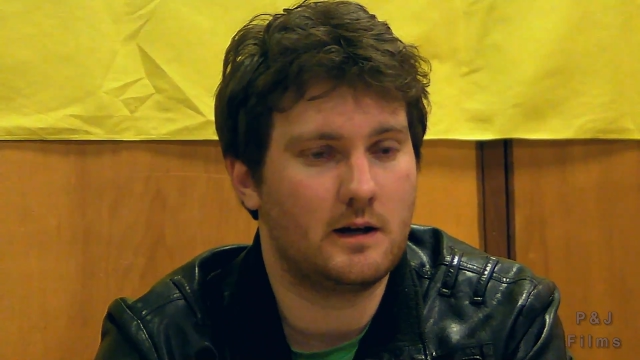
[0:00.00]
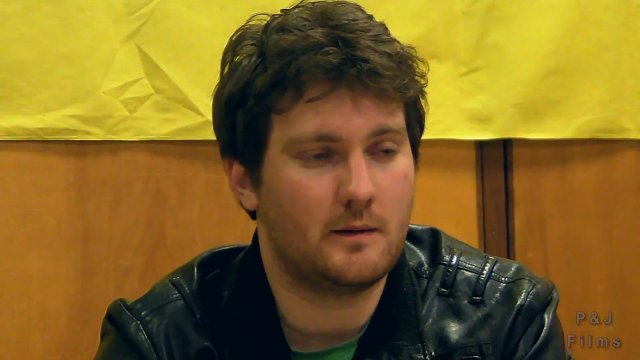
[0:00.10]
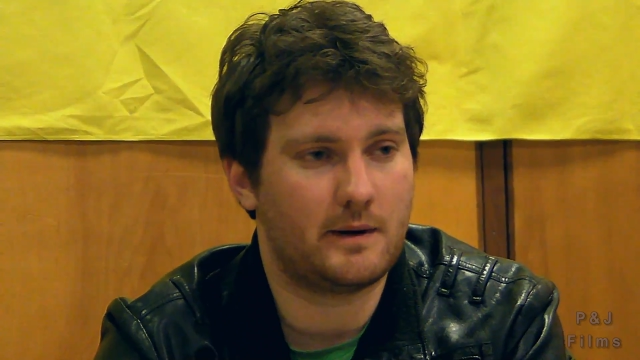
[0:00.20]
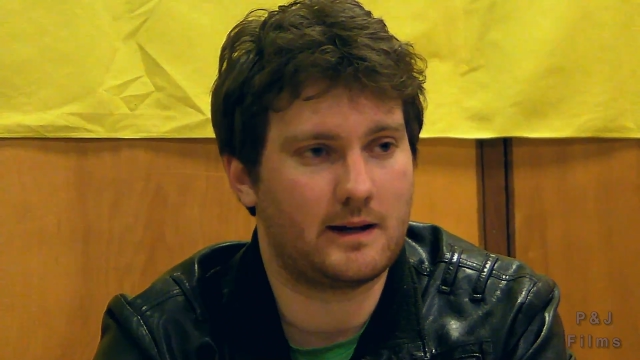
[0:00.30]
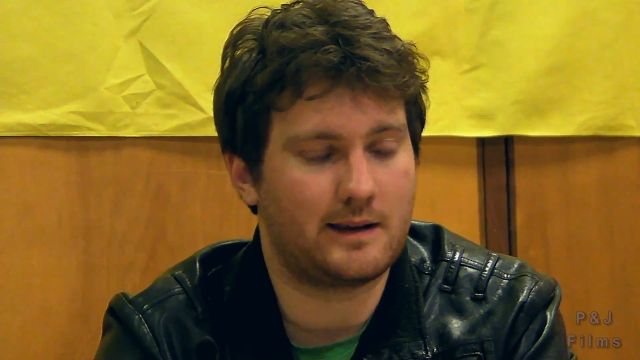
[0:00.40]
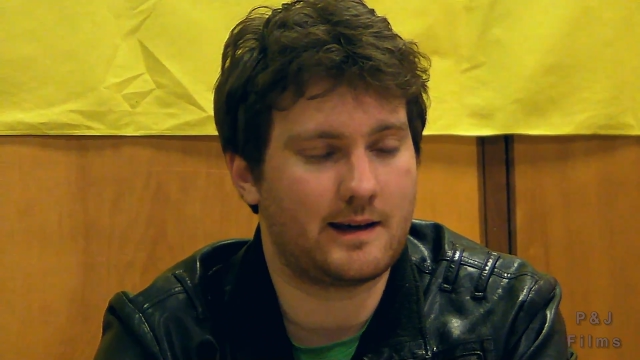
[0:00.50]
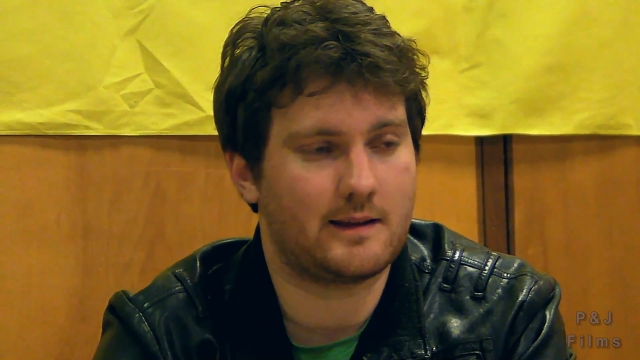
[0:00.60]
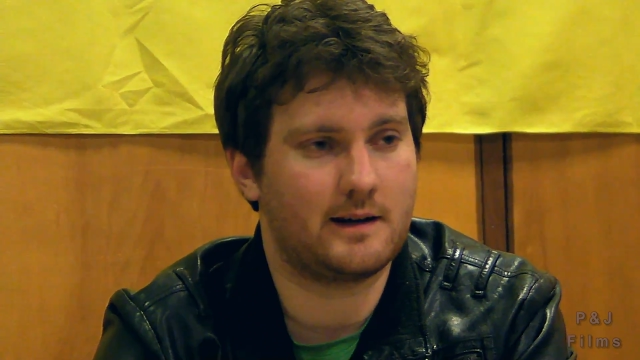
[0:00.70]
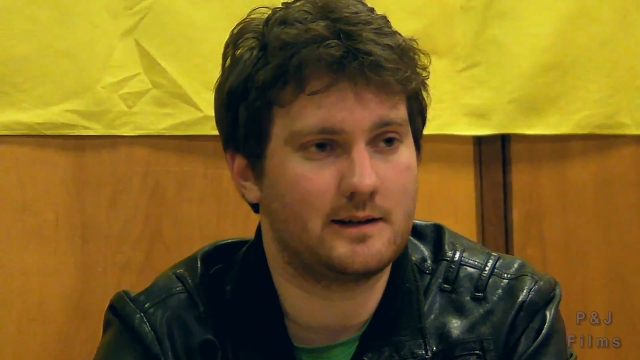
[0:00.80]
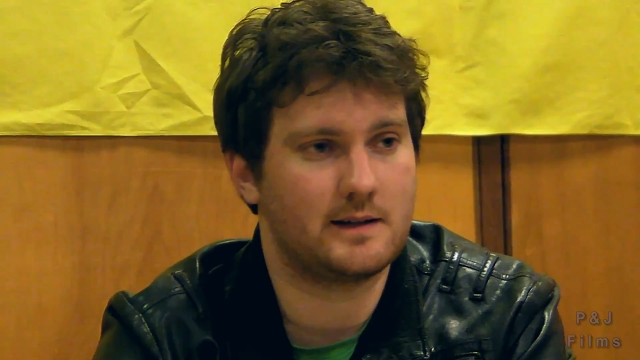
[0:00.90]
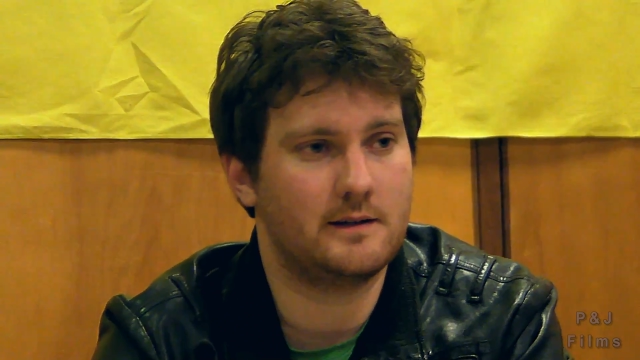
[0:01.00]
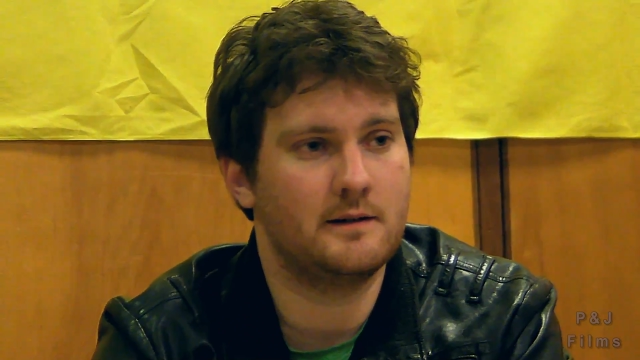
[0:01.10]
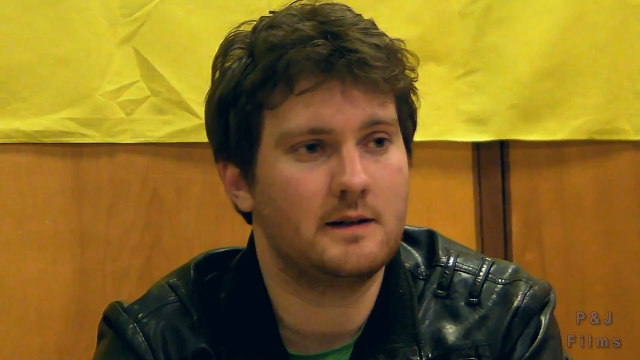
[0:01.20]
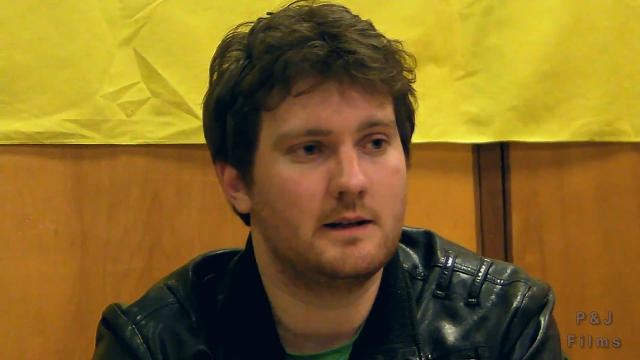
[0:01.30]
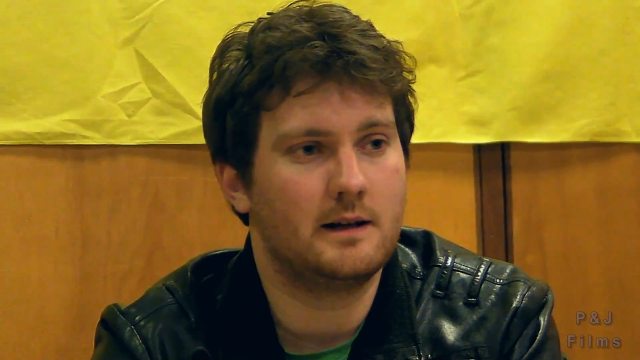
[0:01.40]
by the Hetherington,
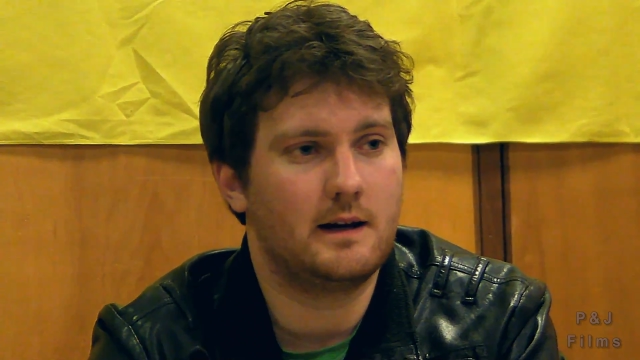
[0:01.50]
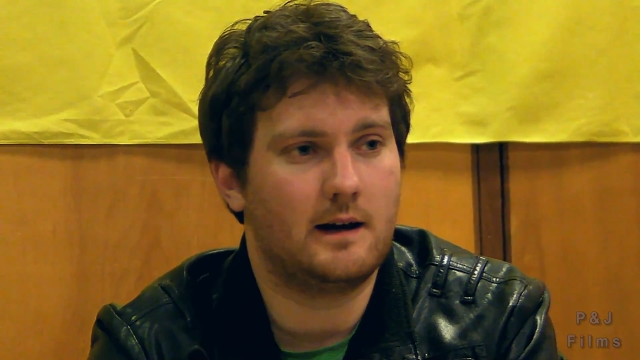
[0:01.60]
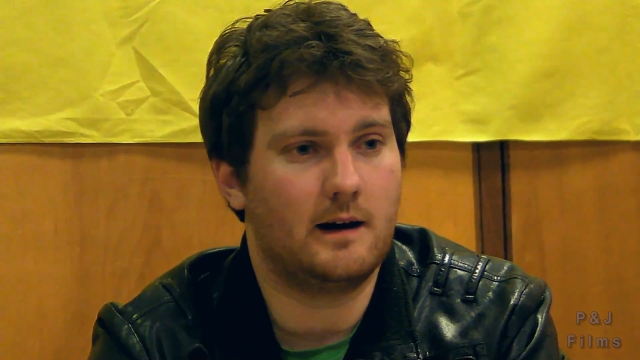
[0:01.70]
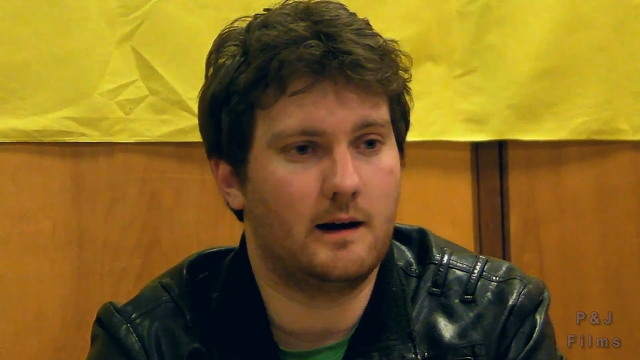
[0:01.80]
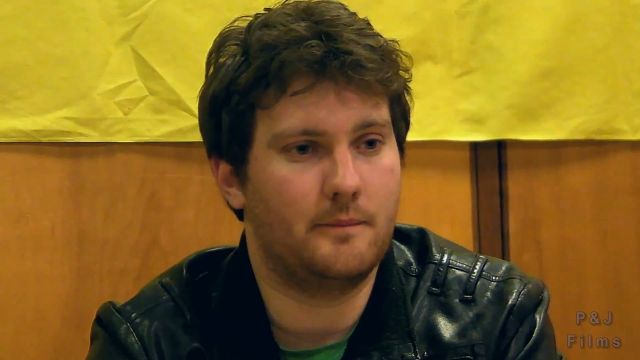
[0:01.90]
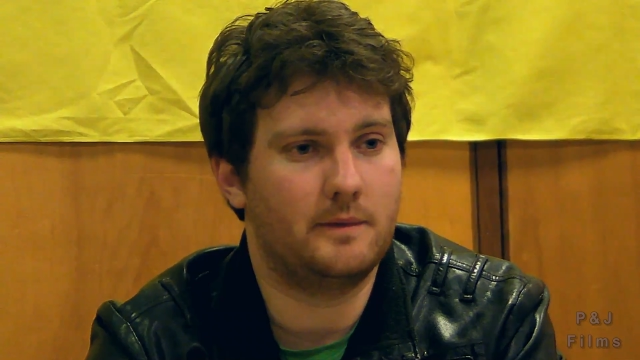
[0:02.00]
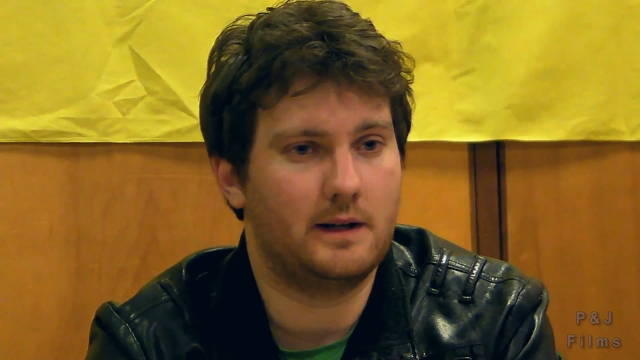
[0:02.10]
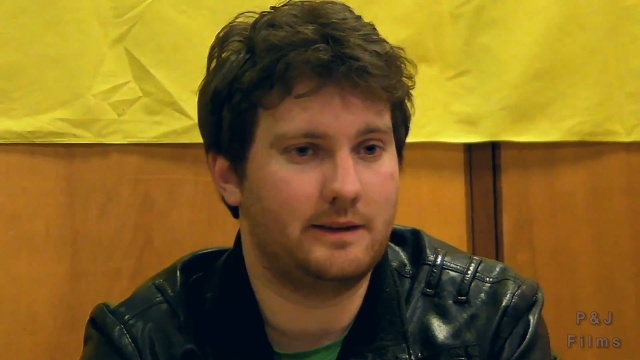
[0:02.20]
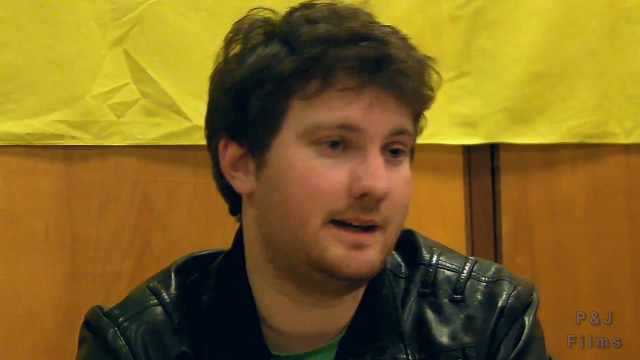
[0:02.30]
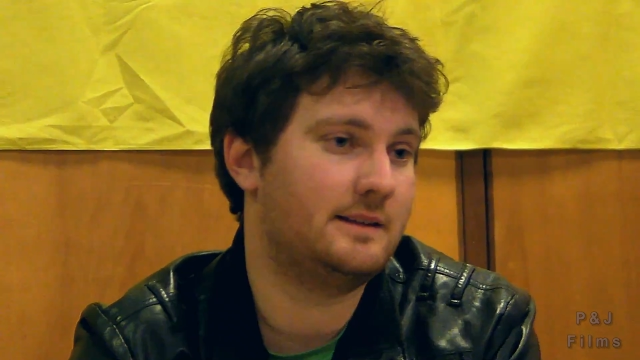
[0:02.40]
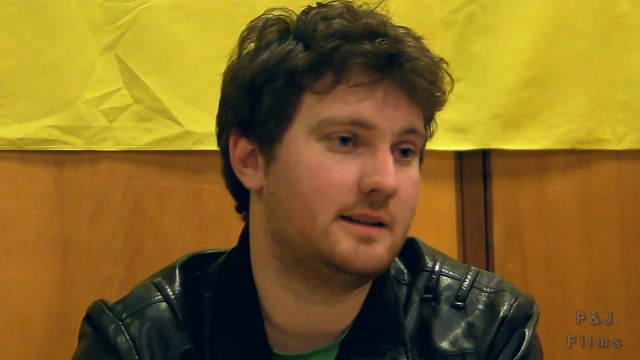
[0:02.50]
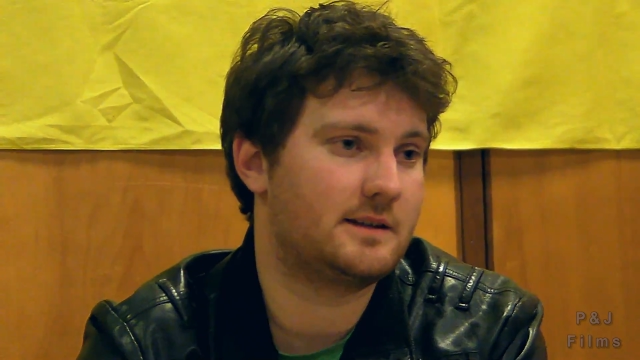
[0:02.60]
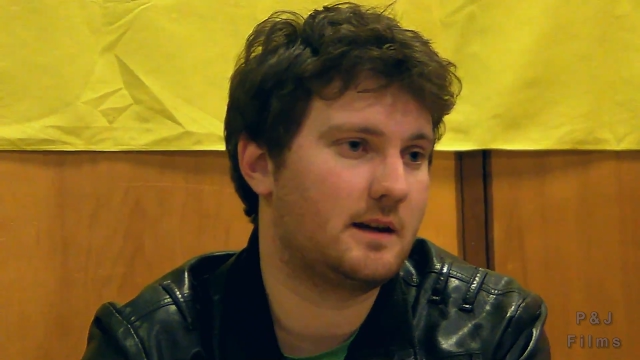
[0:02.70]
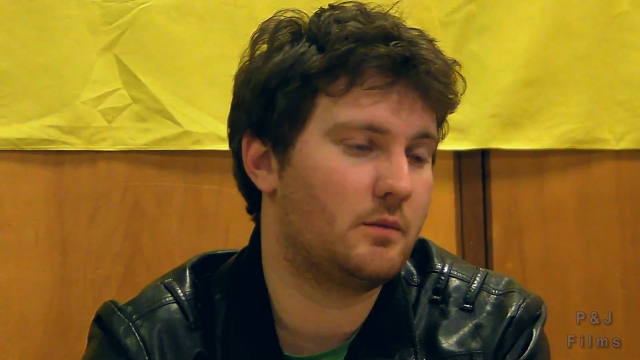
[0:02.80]
and then to say,